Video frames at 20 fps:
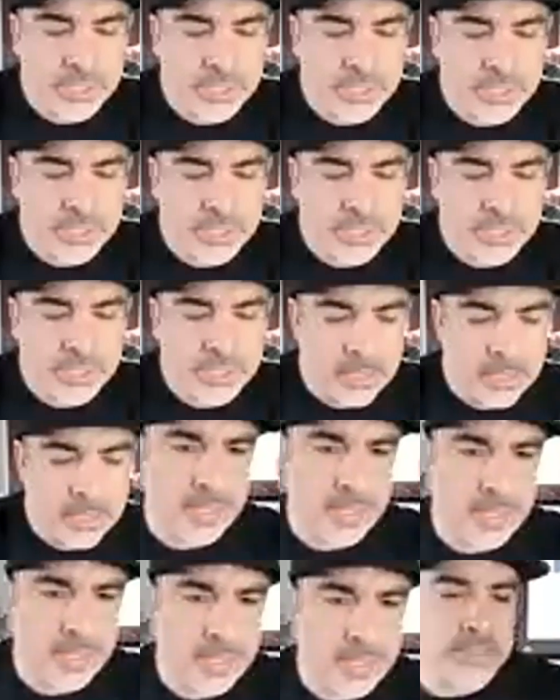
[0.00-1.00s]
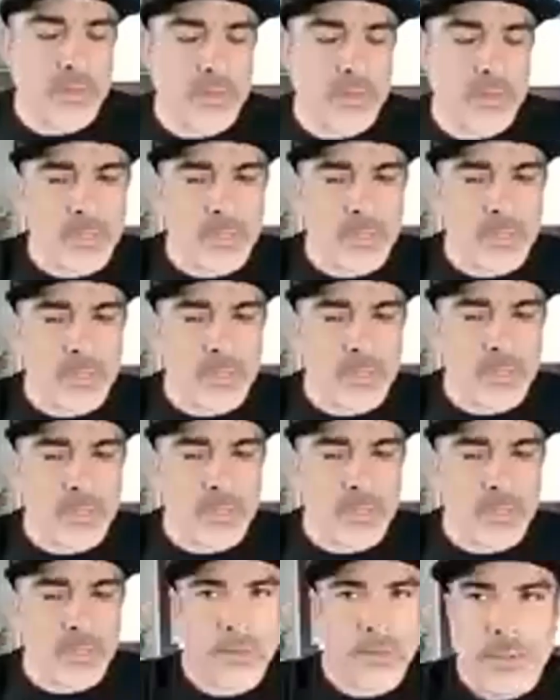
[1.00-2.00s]
I know you guys have gone through
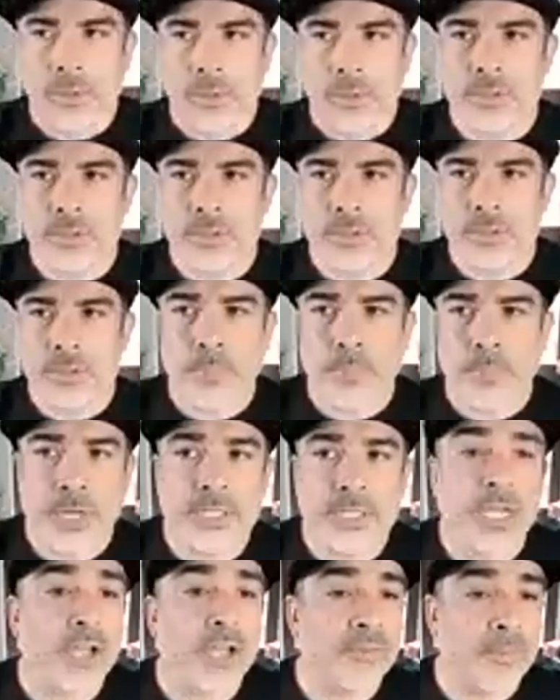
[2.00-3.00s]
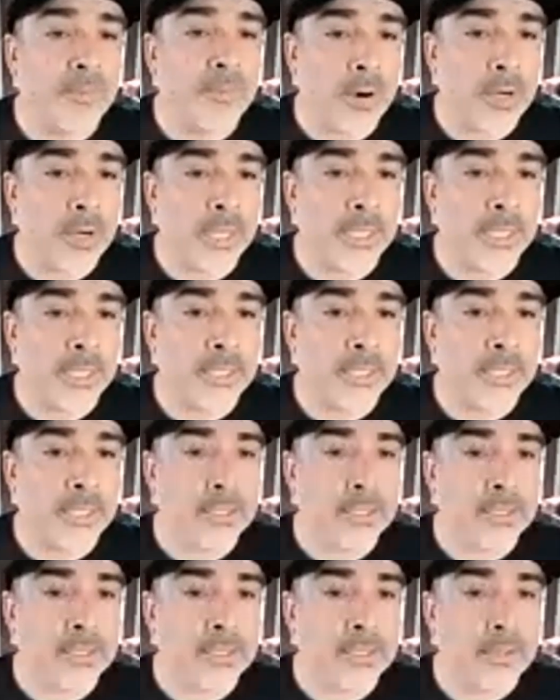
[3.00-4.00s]
through some pretty tough
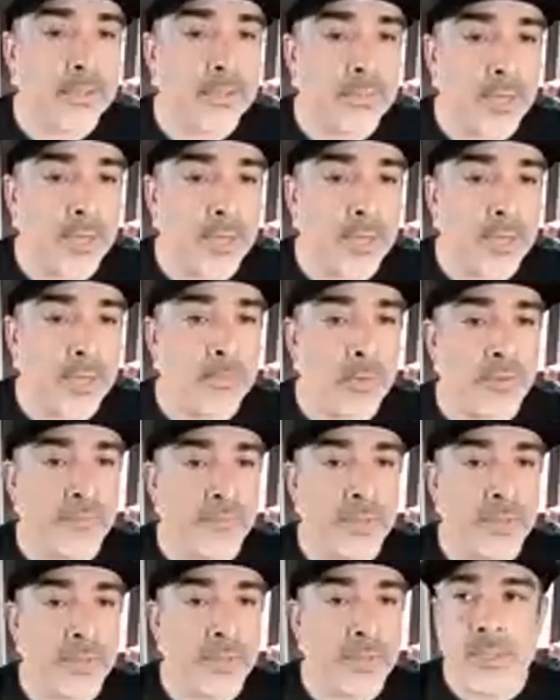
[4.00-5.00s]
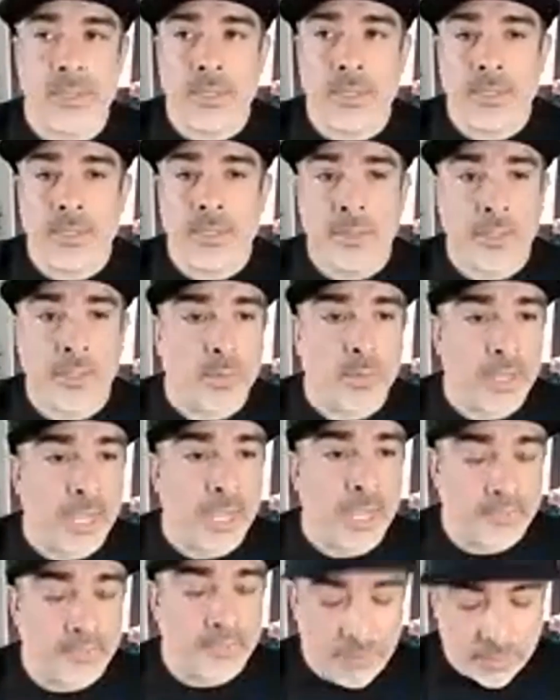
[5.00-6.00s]
markets, right? More often than than we
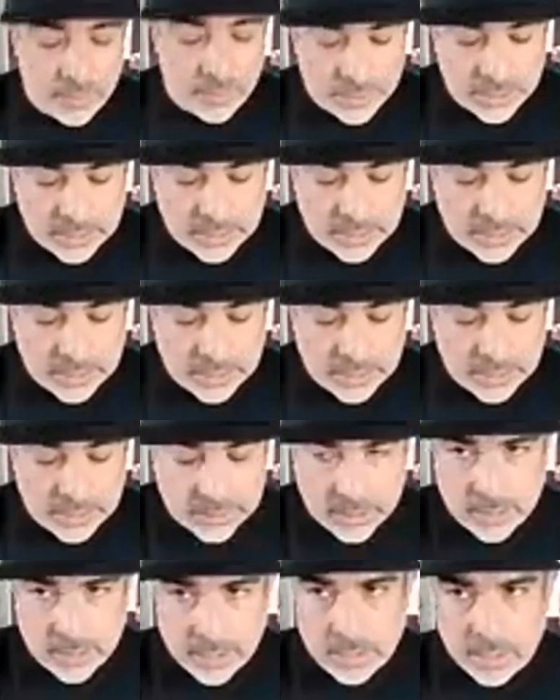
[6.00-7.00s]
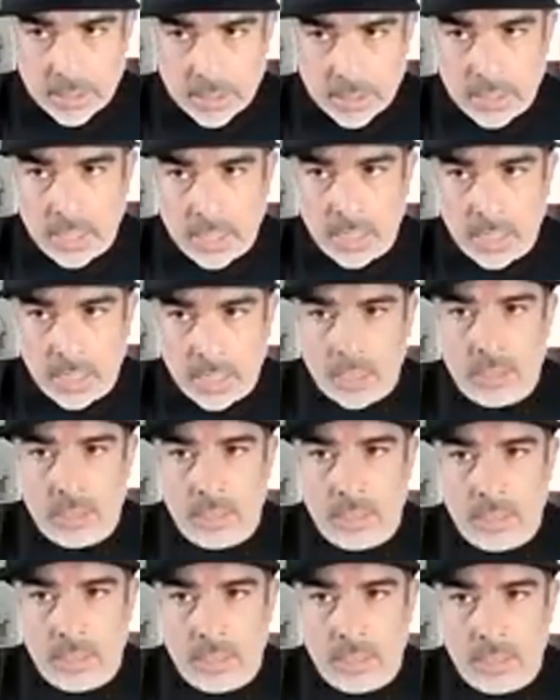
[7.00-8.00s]
have here, Justin.
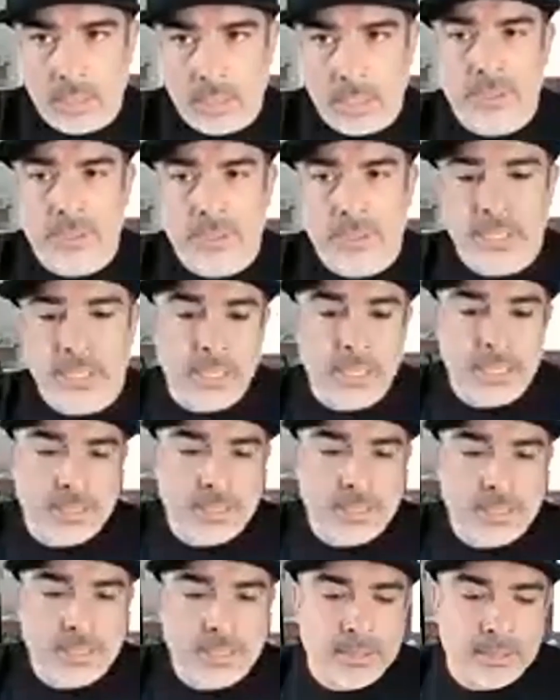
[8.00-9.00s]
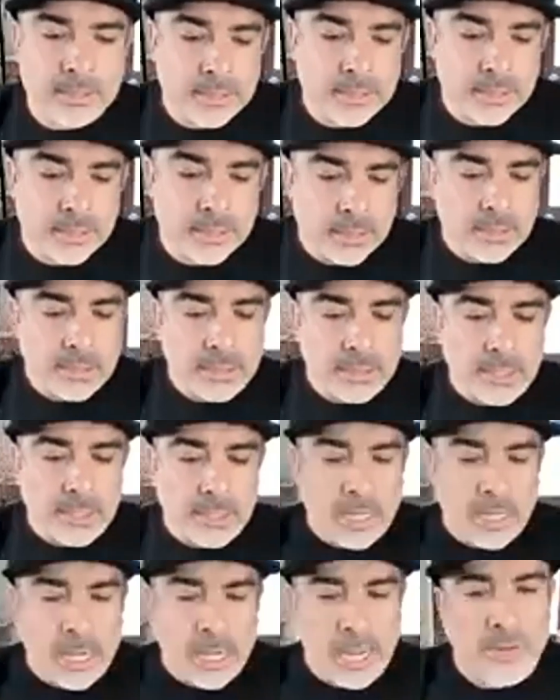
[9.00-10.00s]
Can can you tell us
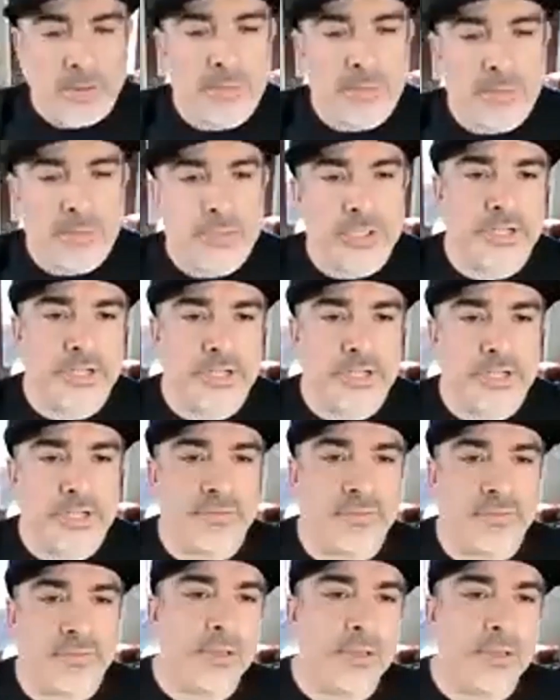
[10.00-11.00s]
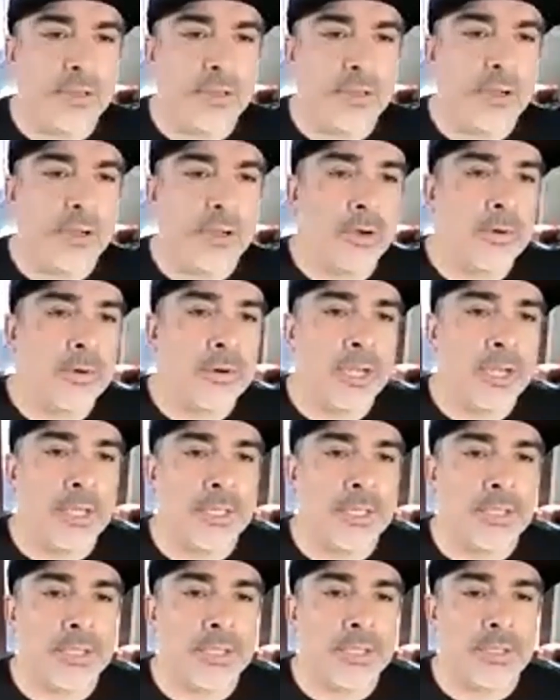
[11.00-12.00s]
how you shifted over
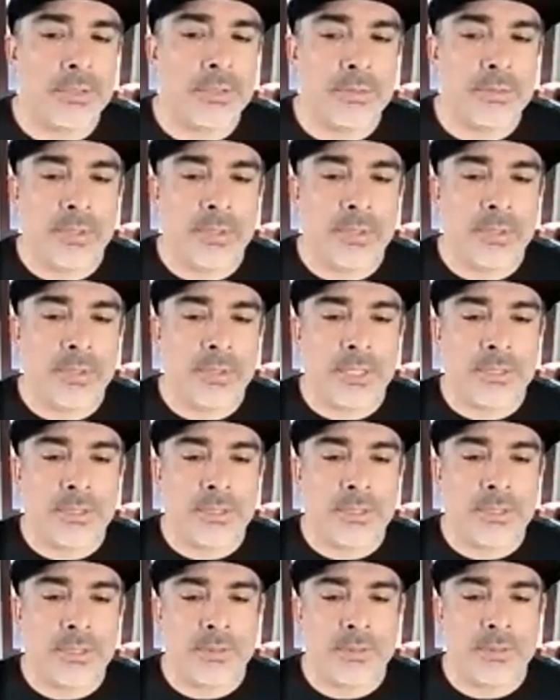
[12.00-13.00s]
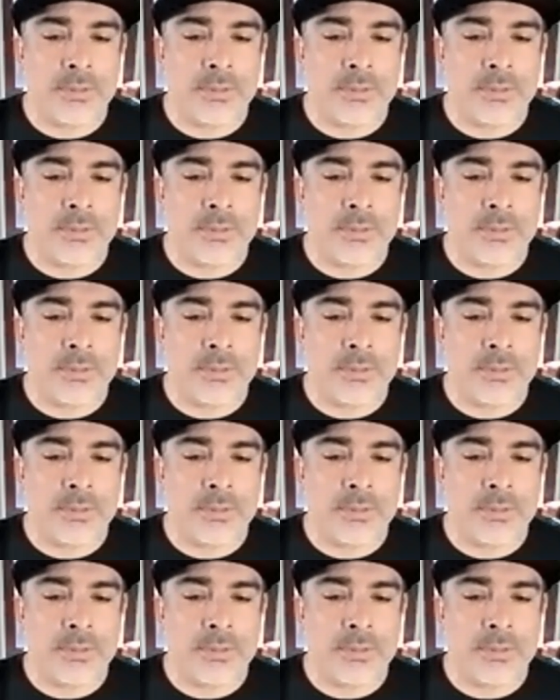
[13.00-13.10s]
into into